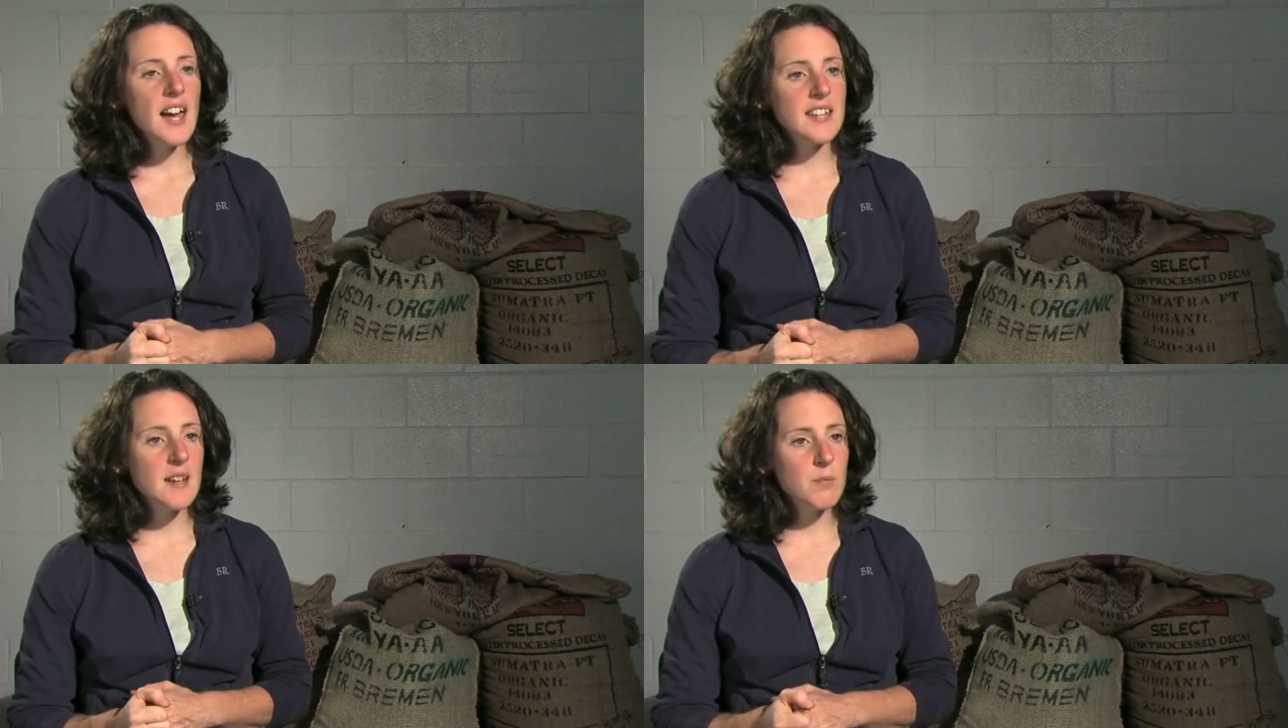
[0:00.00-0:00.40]

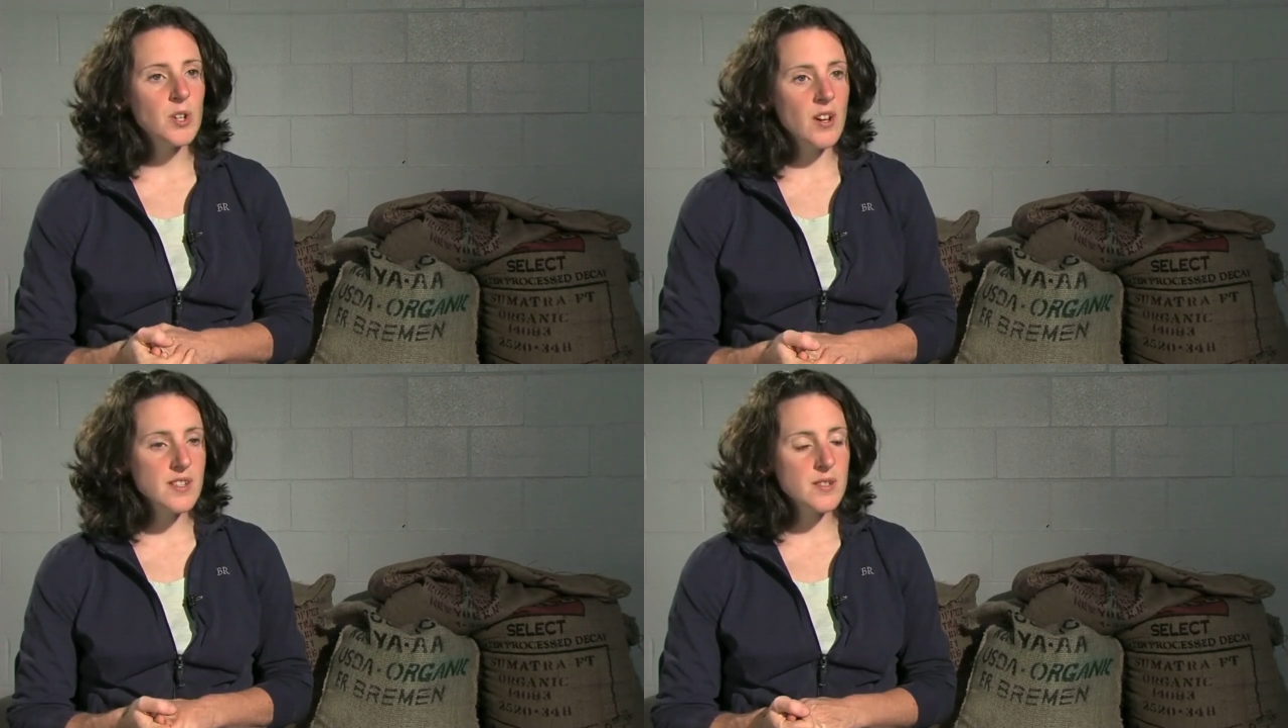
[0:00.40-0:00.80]
And then
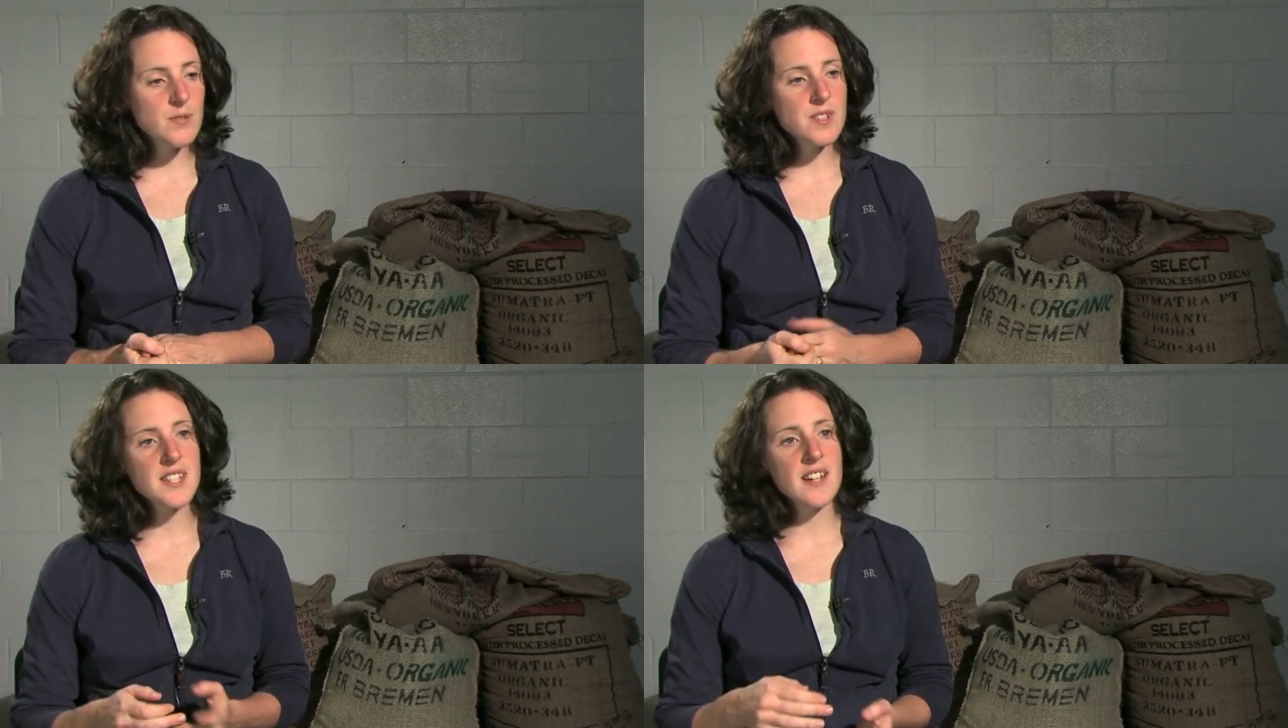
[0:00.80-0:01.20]
we
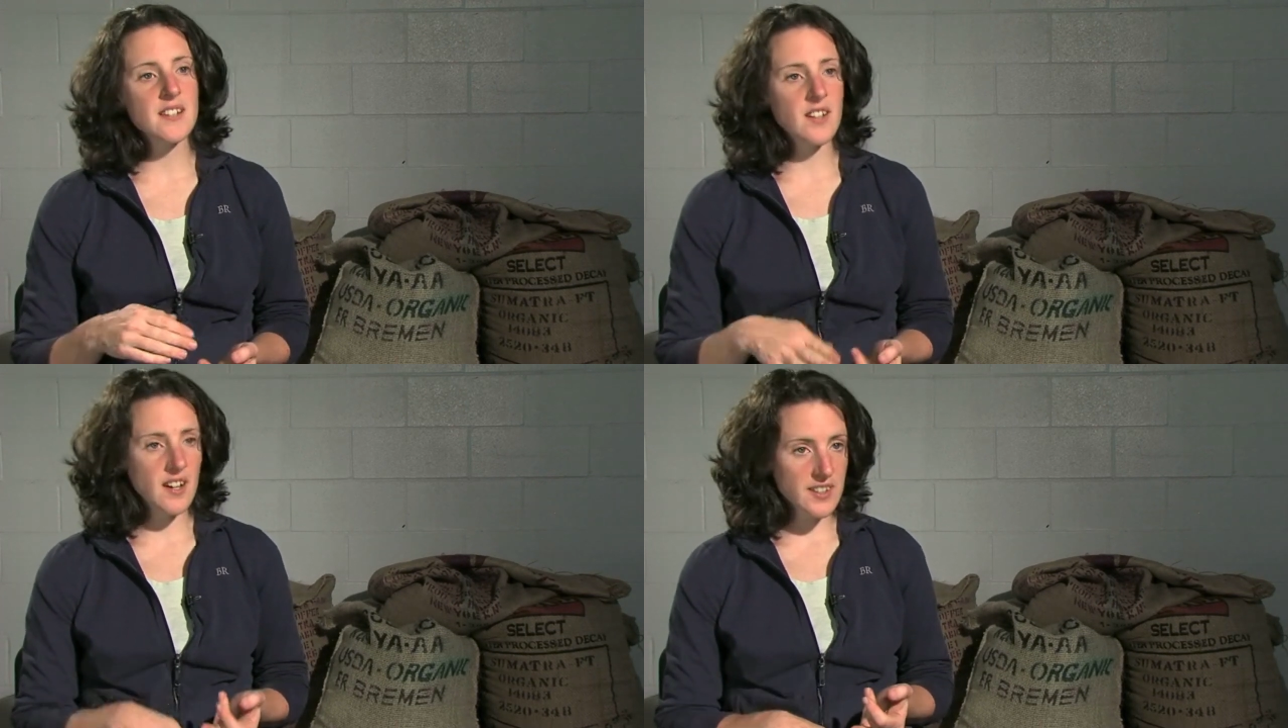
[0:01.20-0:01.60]
also
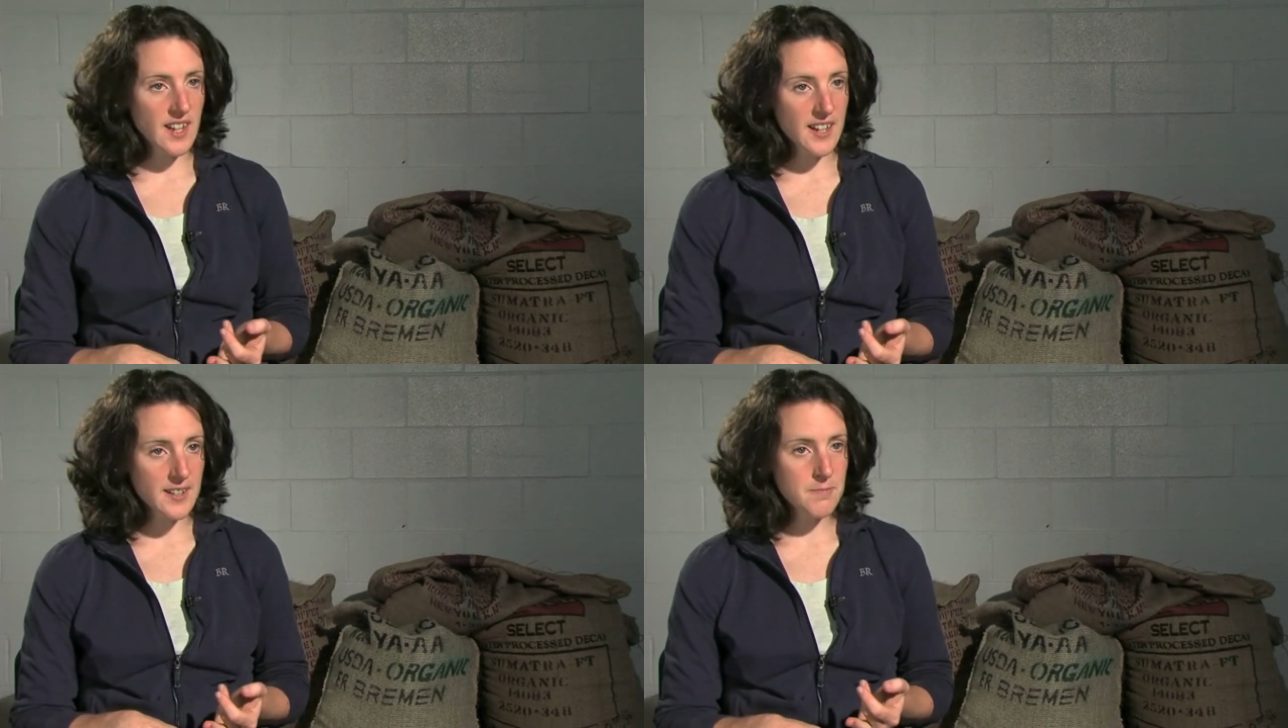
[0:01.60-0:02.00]
sell
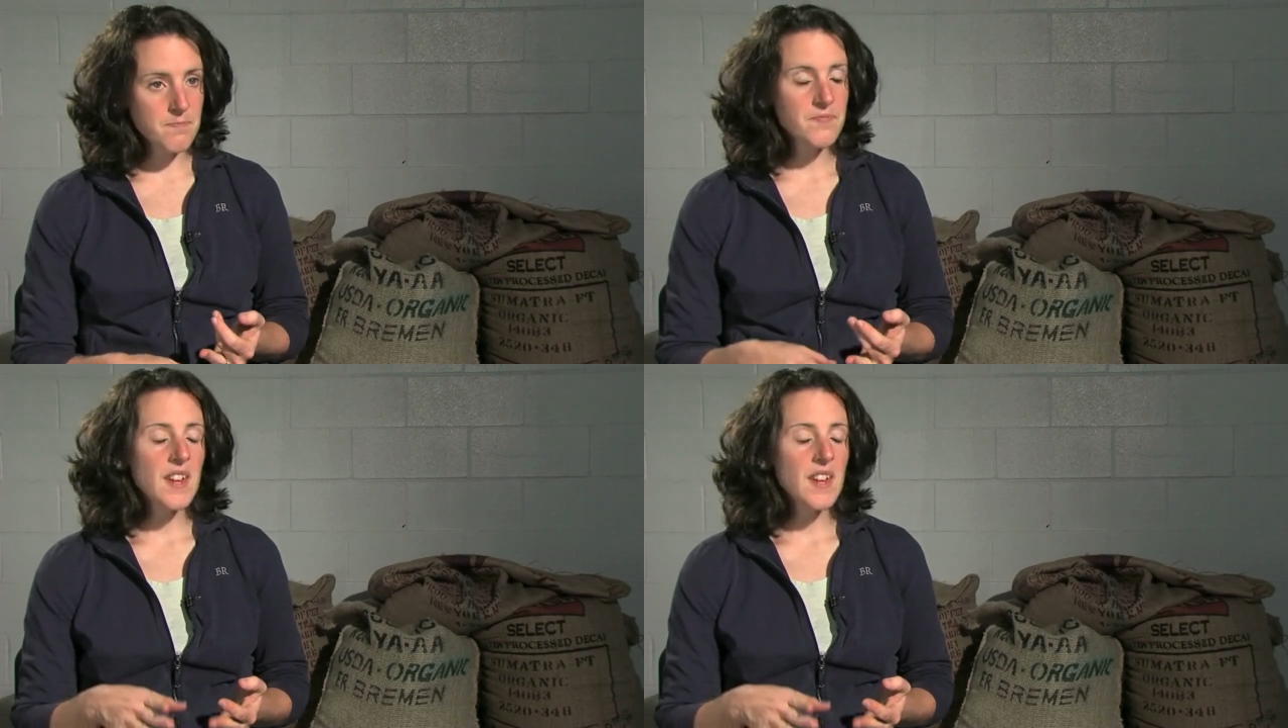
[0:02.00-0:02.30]
online,